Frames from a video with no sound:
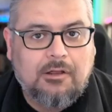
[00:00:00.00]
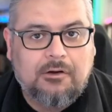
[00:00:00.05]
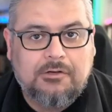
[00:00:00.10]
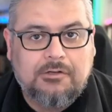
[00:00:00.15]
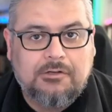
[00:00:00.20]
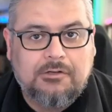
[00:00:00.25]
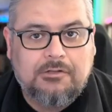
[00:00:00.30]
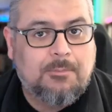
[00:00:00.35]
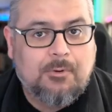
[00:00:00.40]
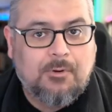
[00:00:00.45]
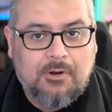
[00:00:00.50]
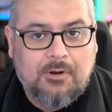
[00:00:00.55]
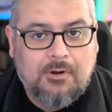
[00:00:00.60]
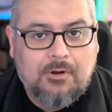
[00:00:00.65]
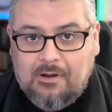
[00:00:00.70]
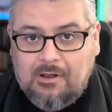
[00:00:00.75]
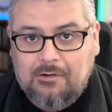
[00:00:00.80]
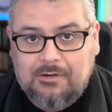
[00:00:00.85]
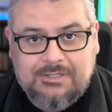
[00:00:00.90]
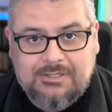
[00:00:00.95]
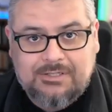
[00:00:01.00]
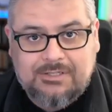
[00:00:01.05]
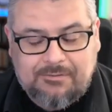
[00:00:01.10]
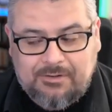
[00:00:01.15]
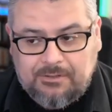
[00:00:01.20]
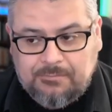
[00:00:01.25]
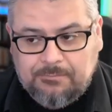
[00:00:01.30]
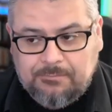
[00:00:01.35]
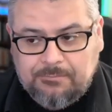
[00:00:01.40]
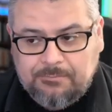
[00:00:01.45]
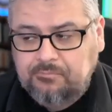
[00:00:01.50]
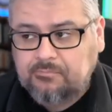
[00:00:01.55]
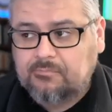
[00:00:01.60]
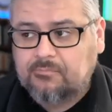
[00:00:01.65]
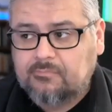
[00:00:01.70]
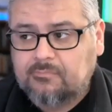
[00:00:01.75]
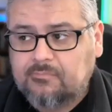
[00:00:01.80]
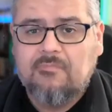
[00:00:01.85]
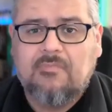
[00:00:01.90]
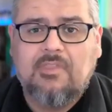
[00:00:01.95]
a couple $100 even,
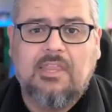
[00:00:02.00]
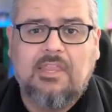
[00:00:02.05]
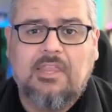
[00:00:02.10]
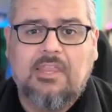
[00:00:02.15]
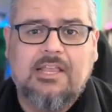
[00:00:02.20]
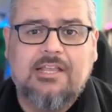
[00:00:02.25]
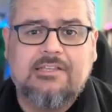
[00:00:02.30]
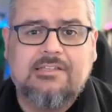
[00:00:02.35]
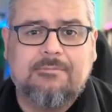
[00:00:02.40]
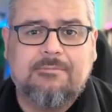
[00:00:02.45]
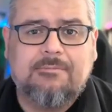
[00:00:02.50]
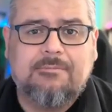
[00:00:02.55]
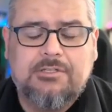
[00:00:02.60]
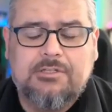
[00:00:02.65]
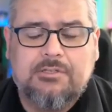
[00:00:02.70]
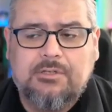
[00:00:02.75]
is a much